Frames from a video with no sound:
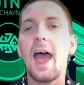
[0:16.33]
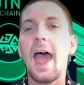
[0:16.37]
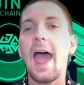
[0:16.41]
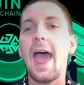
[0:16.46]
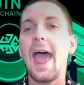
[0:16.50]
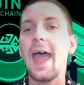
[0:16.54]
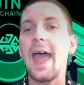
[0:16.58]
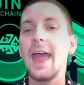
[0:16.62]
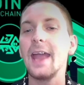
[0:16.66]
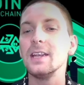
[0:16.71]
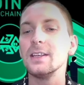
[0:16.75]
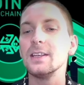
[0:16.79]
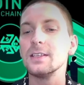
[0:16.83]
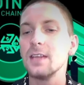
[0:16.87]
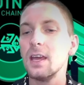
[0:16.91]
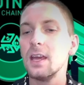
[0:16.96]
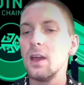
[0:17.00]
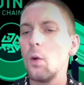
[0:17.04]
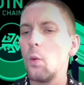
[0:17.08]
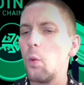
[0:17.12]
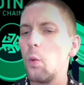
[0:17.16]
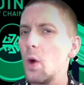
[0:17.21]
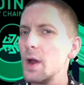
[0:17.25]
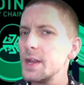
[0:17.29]
And
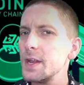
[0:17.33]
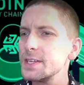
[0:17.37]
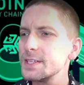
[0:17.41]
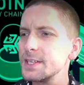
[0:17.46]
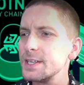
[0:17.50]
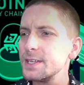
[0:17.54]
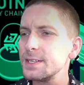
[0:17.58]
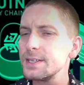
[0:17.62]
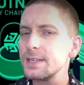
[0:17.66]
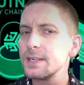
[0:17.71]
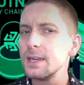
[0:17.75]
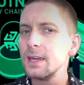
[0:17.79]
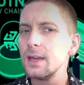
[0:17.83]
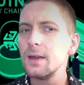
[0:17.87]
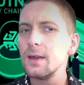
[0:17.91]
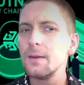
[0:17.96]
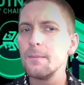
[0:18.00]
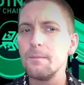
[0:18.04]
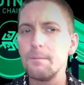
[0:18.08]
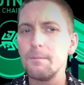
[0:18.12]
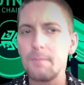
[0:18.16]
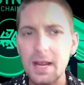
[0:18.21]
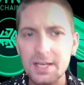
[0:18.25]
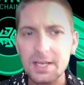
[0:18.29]
what is it?
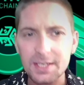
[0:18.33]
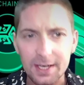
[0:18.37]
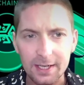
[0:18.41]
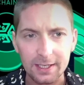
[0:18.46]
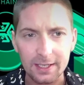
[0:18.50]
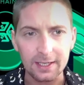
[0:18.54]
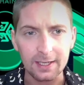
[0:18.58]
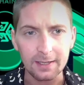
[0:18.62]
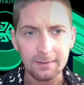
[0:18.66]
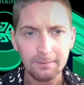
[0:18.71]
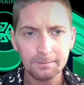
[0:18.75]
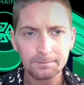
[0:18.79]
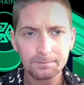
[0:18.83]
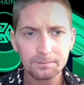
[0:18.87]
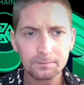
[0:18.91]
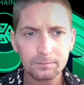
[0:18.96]
Basically,